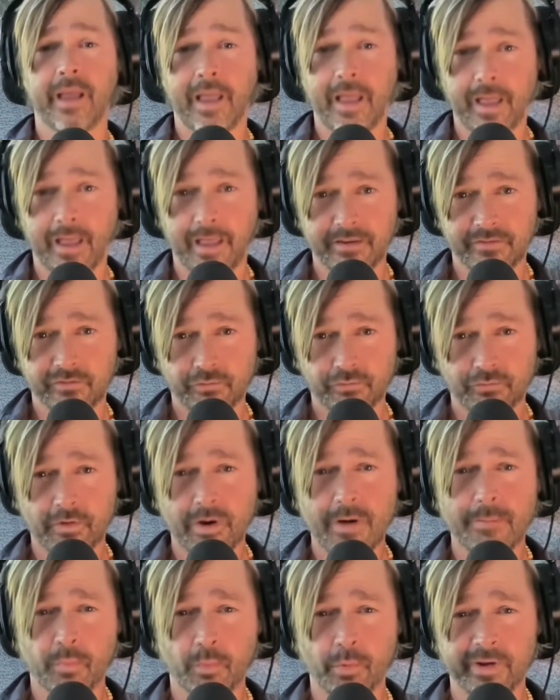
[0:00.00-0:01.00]
And
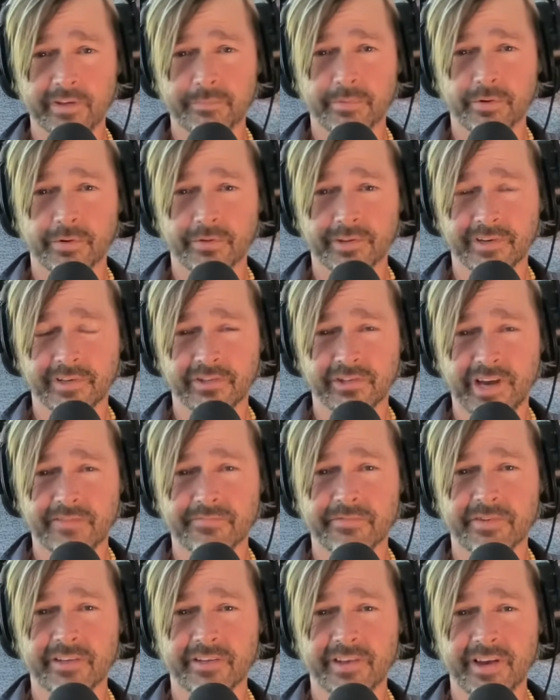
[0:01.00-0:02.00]
Trump whispers in
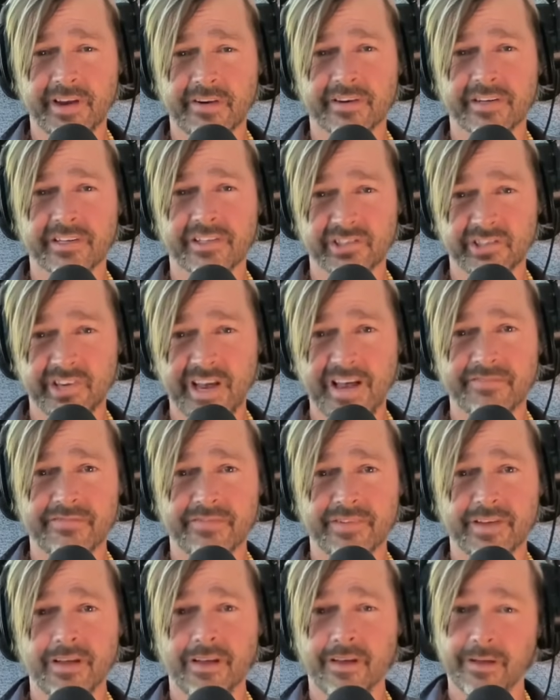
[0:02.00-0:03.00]
Jeffrey's ear and Jeff
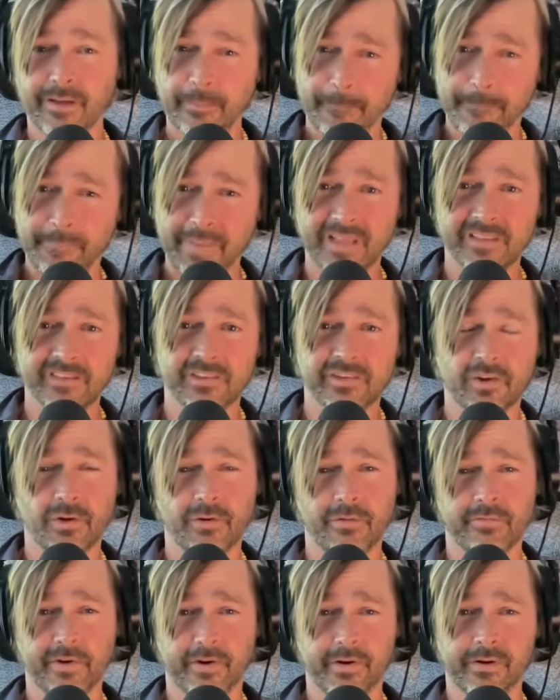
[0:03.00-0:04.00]
bends
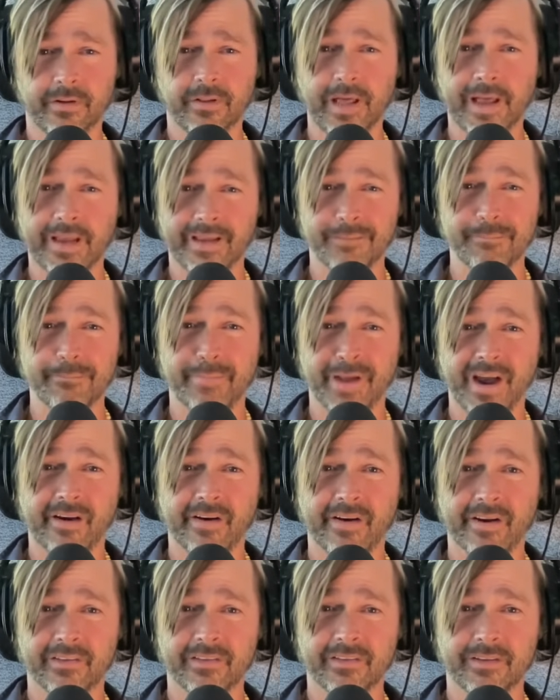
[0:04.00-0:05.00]
over like
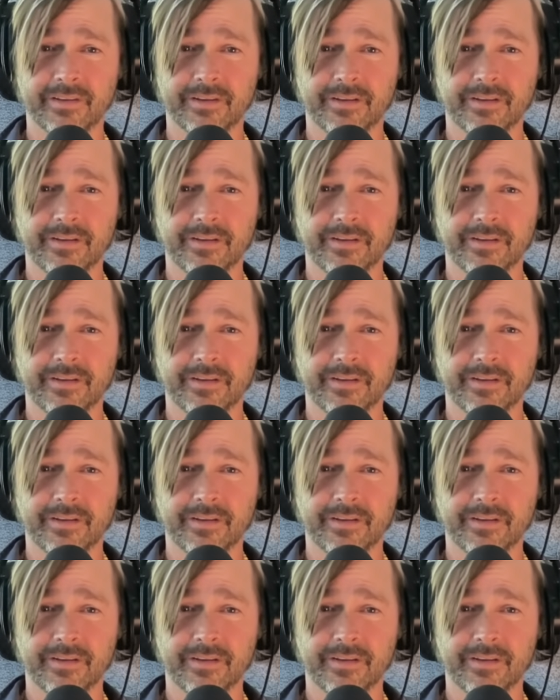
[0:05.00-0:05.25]
embarrassed.